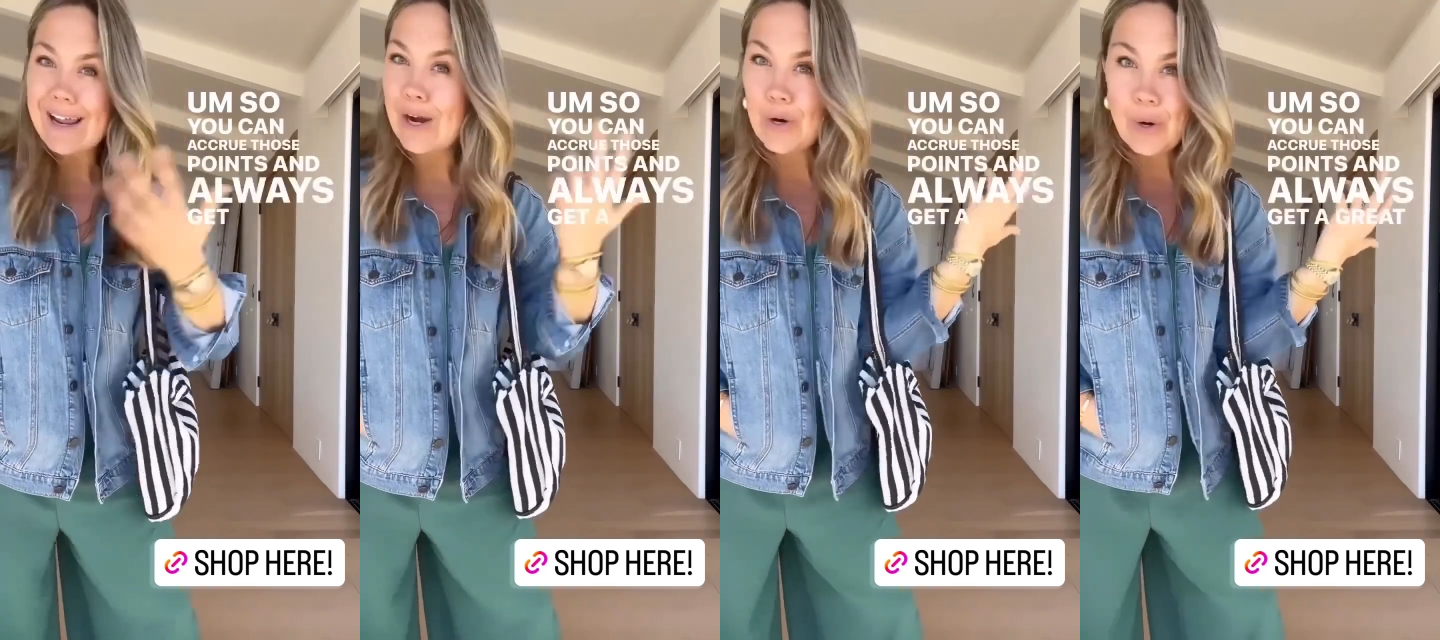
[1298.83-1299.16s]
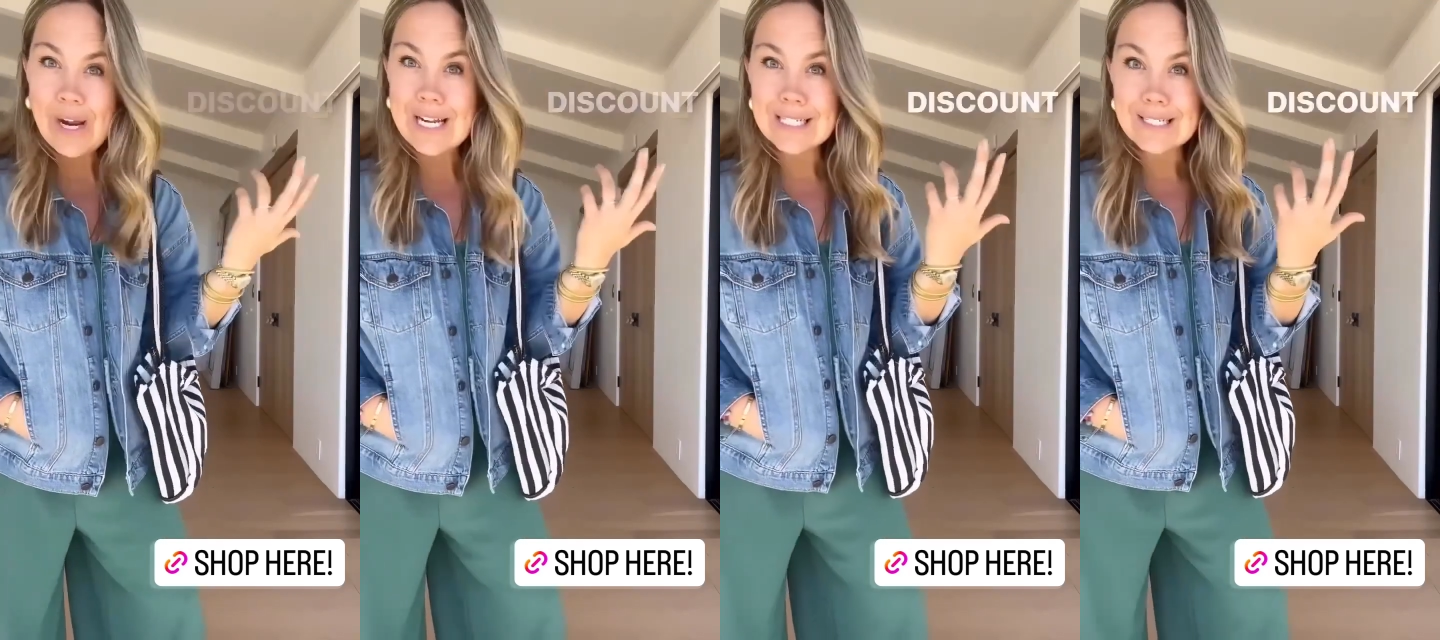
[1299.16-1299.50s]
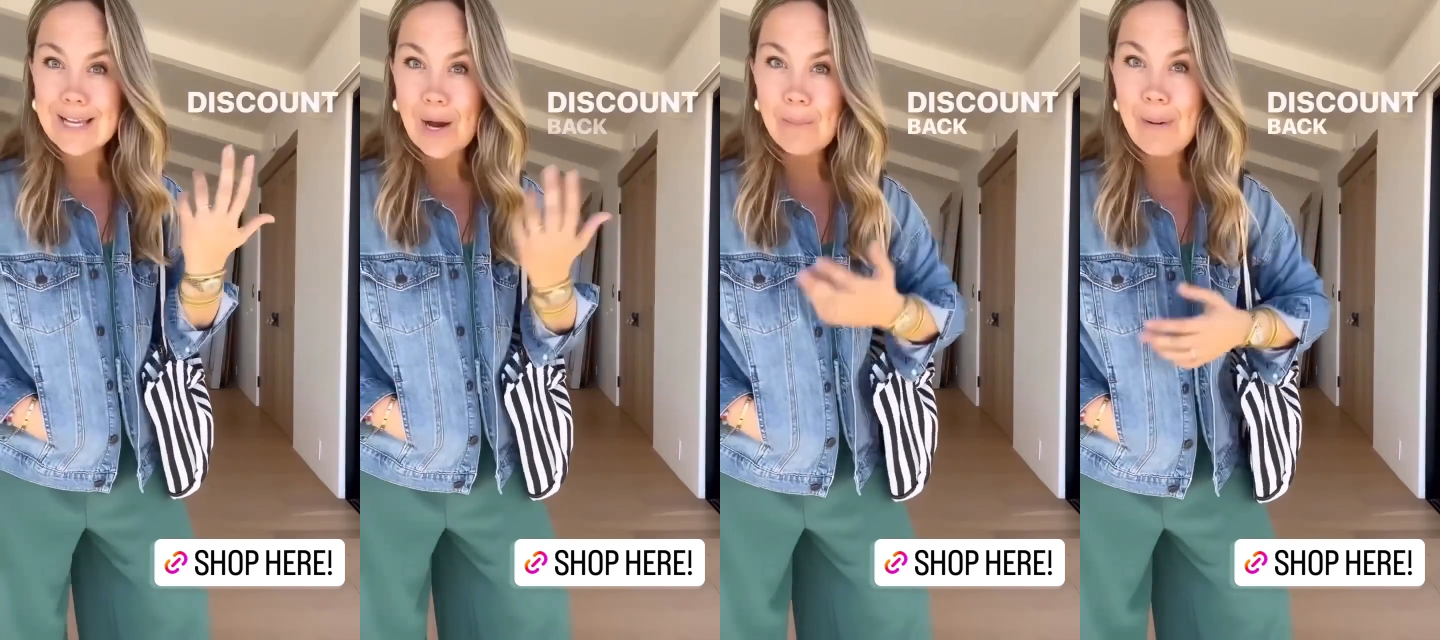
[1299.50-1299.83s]
great
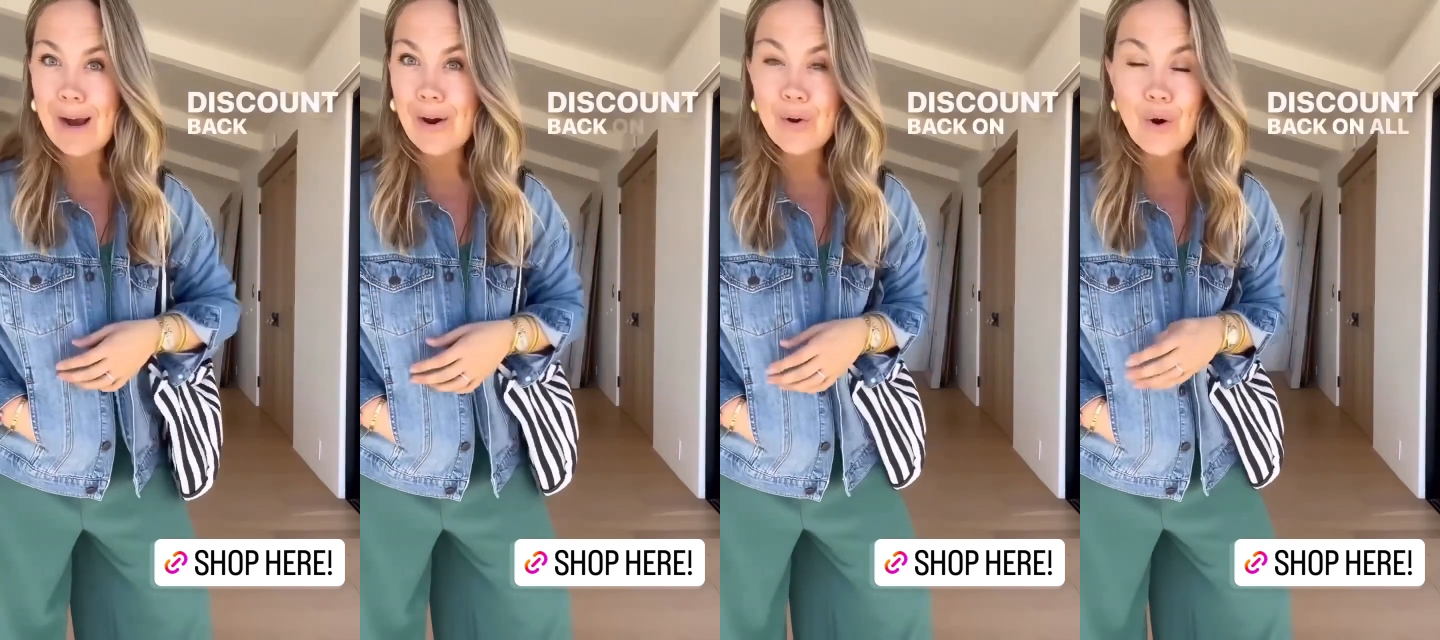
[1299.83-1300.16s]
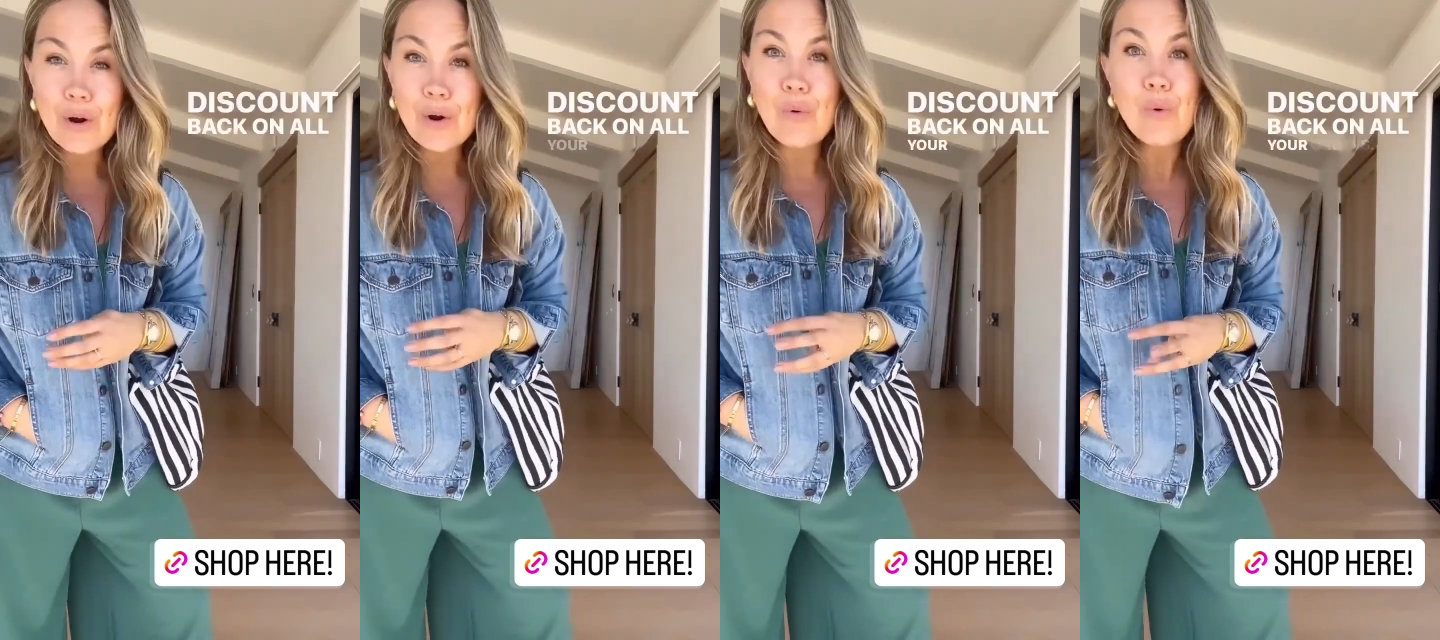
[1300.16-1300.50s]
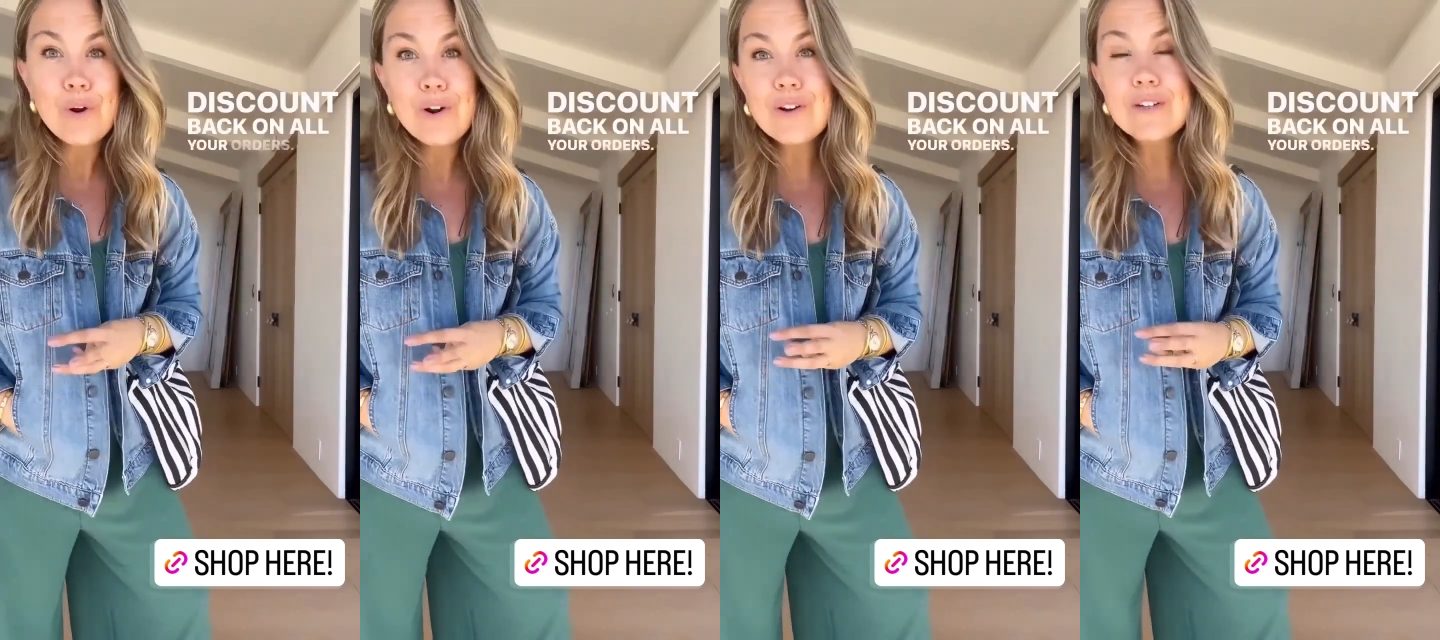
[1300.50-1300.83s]
discount back on all your
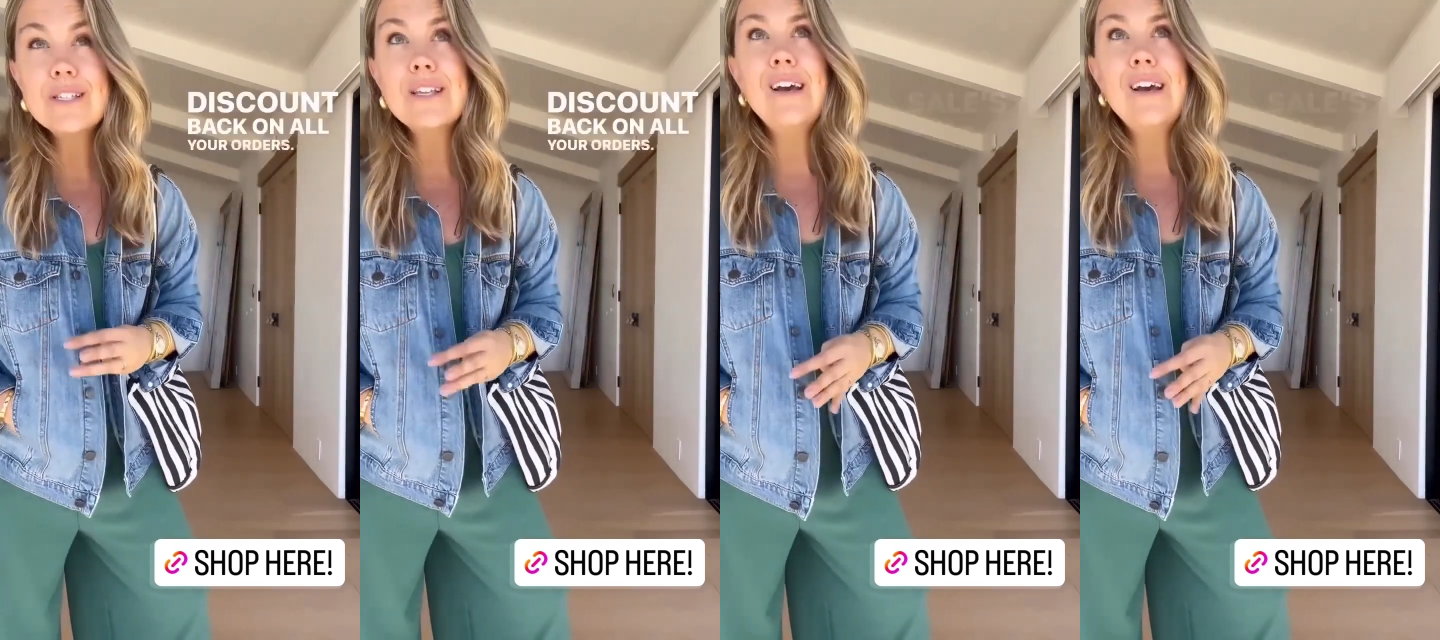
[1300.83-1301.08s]
orders.